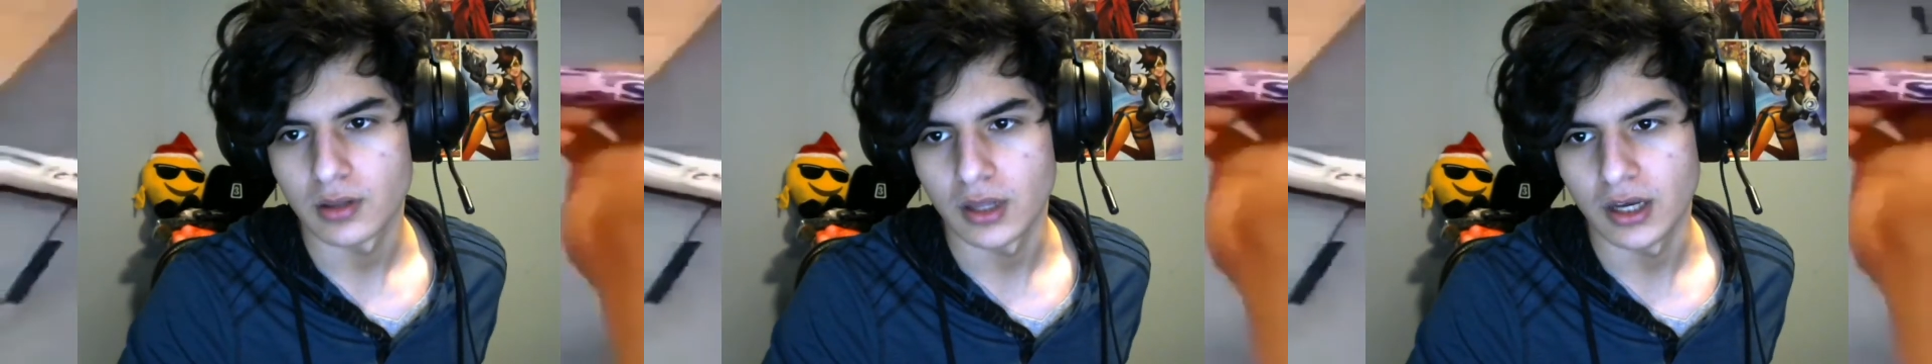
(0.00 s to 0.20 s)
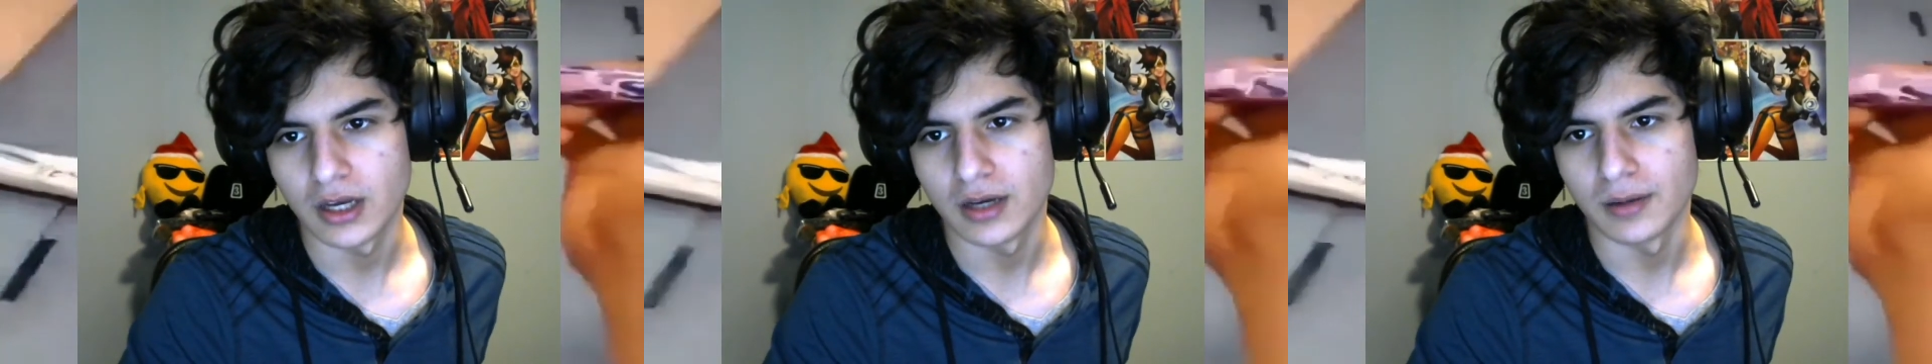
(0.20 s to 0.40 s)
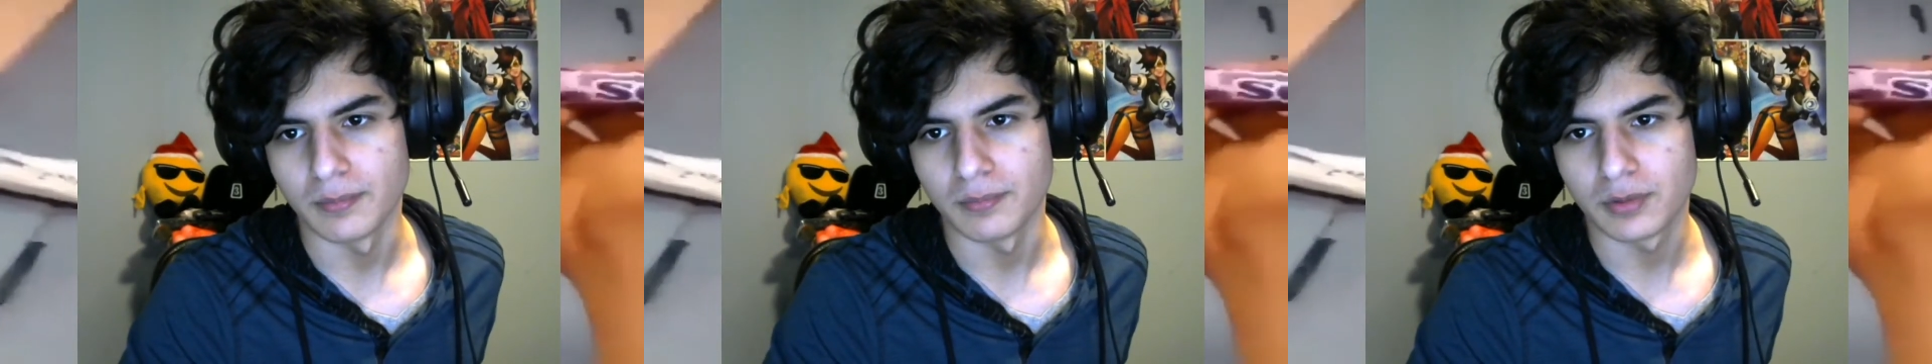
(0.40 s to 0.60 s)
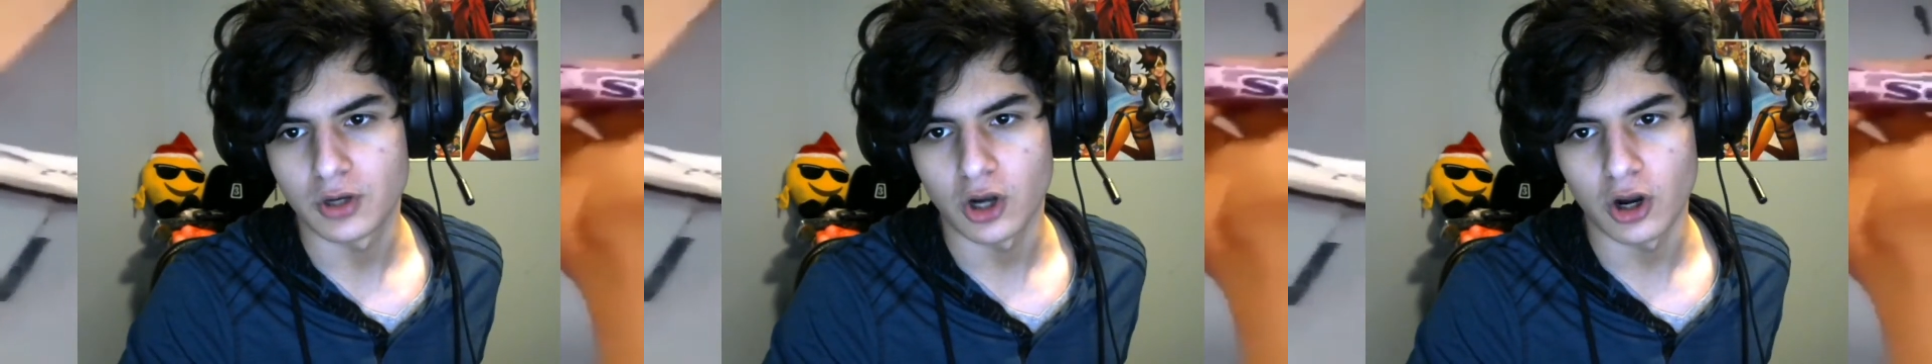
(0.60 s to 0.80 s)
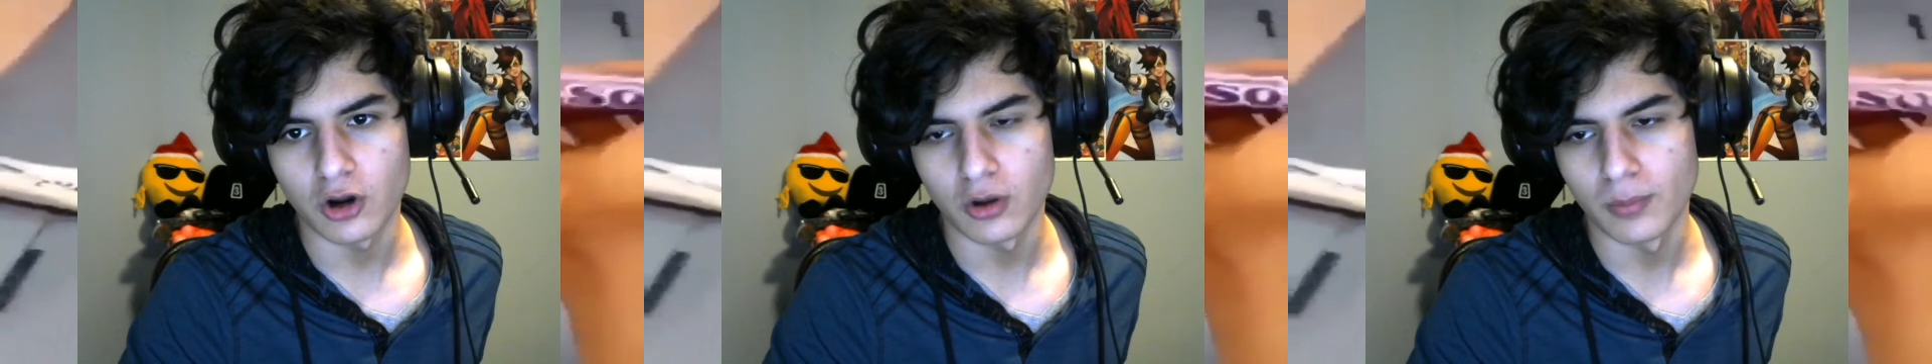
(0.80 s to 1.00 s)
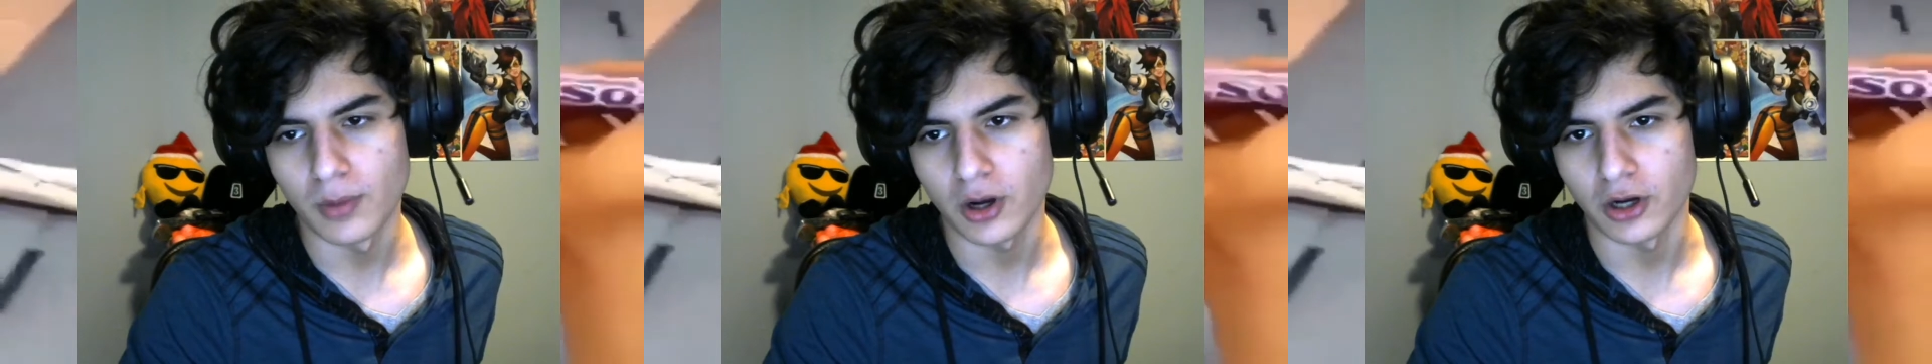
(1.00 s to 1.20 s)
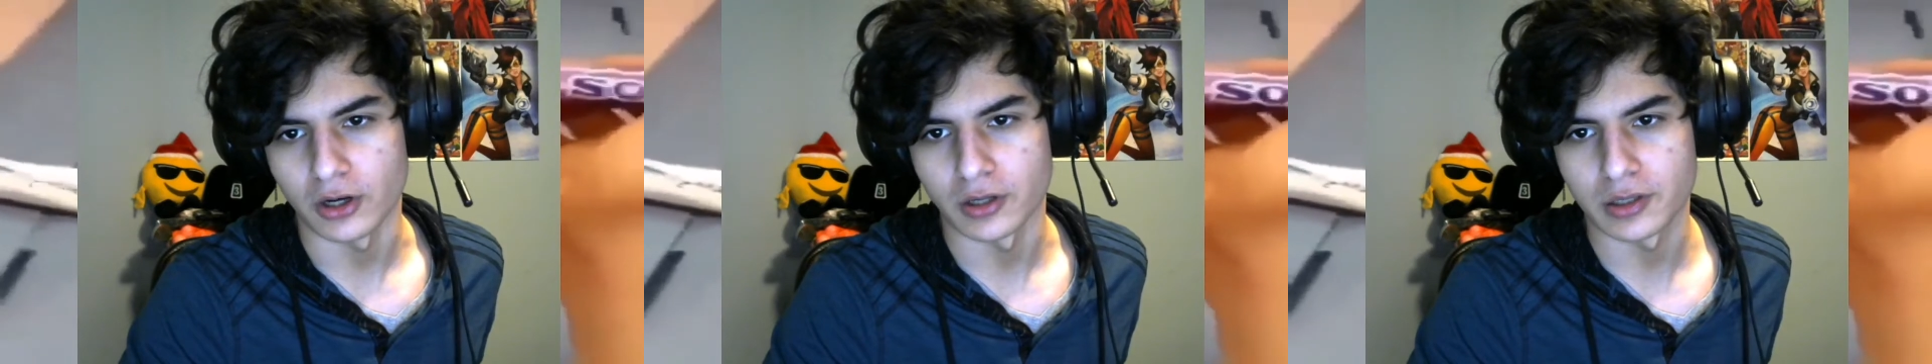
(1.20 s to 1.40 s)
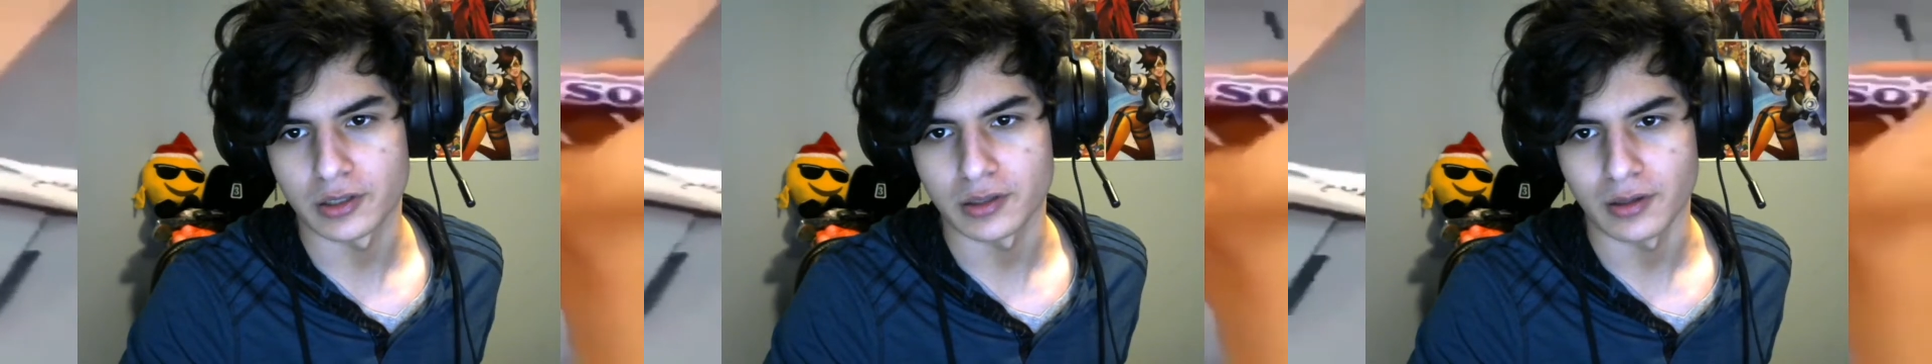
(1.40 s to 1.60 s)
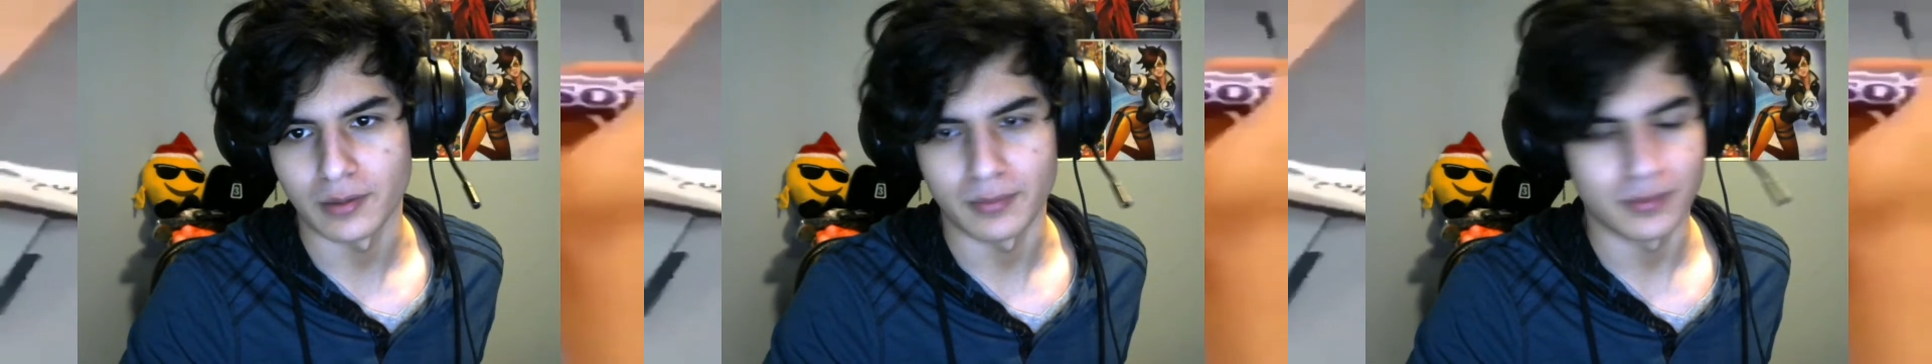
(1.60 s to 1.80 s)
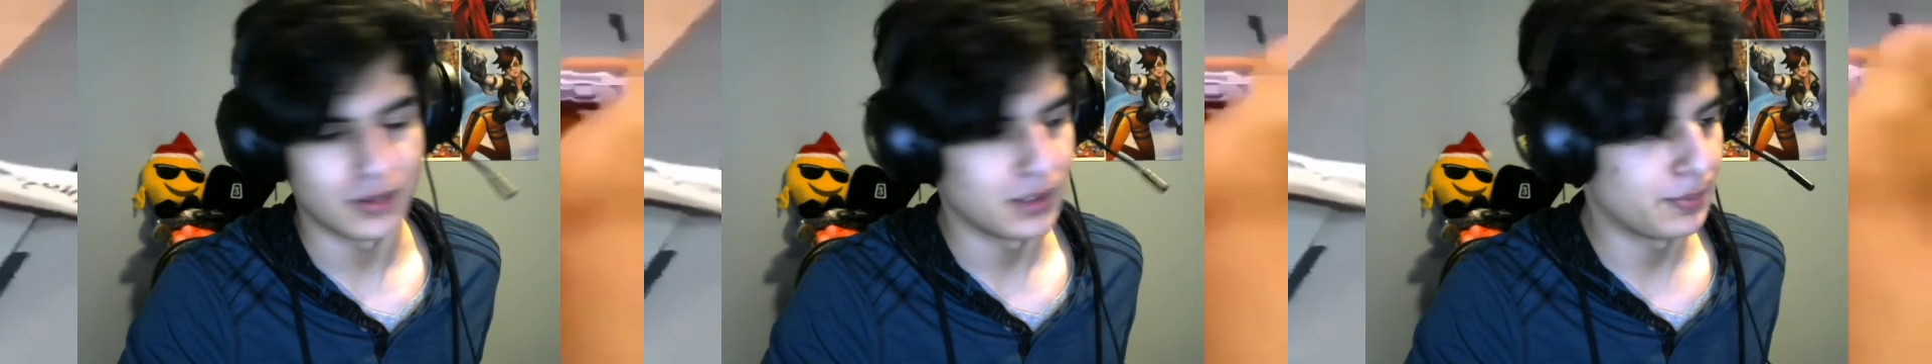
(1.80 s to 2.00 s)
uh, Karl Marx, uh,
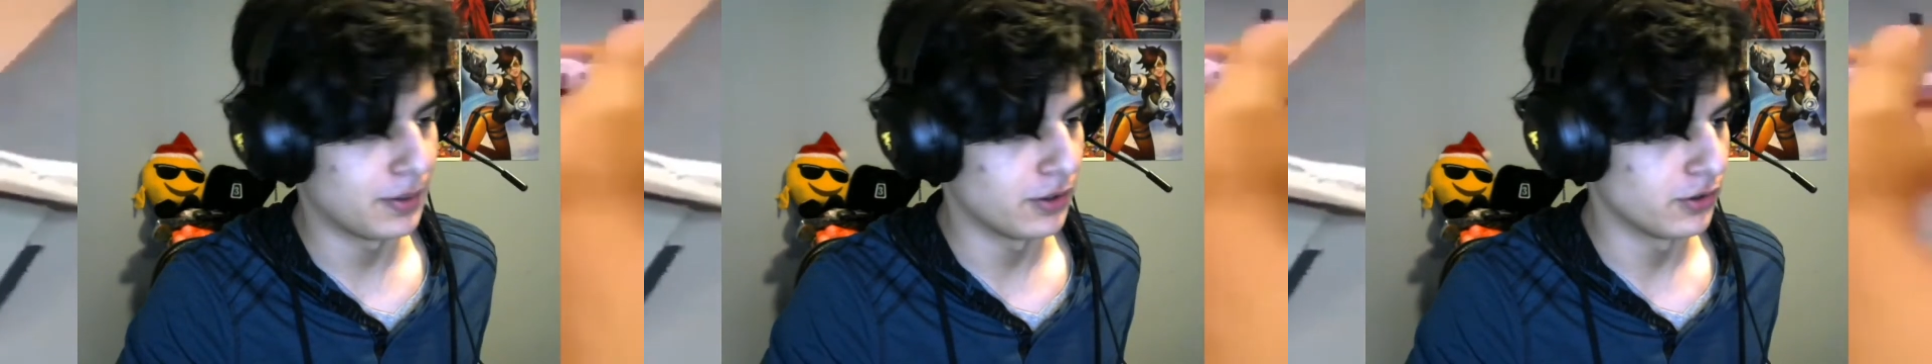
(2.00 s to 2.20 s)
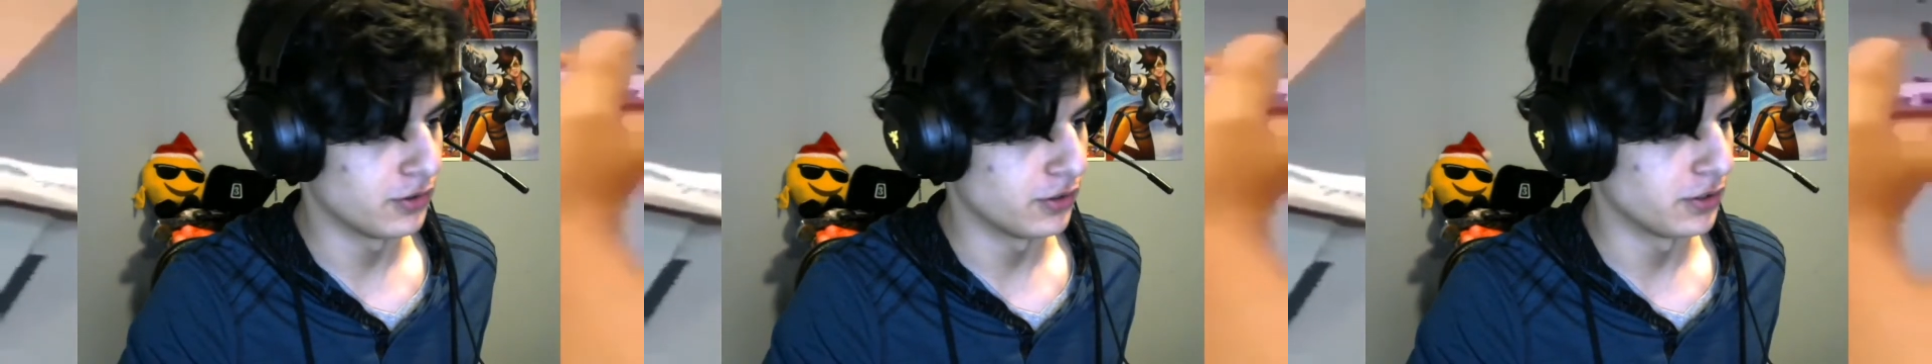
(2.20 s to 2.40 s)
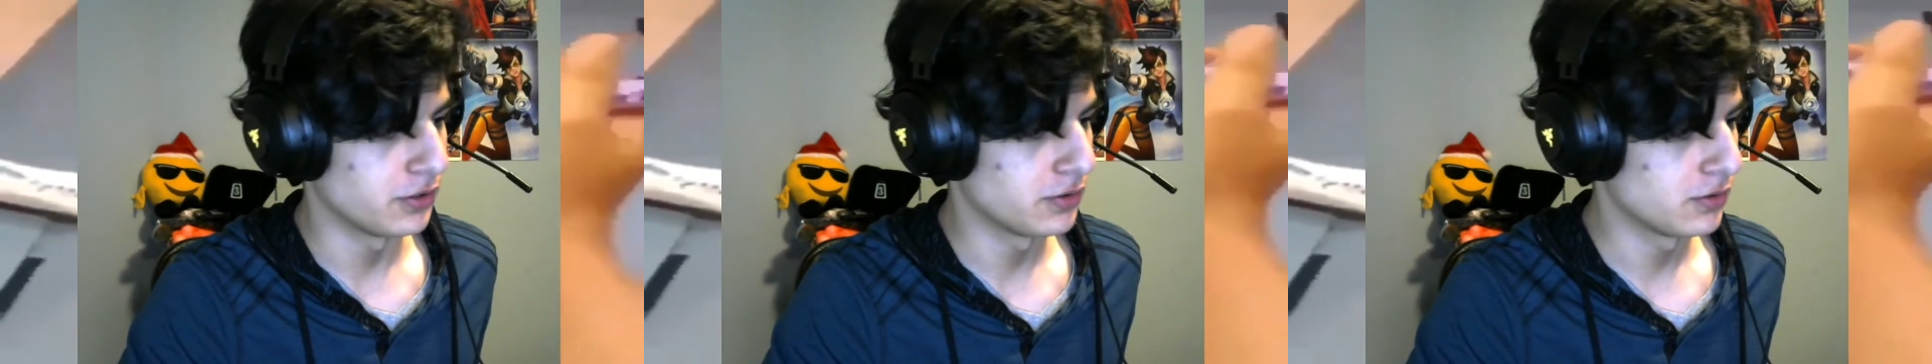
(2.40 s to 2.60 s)
apparently.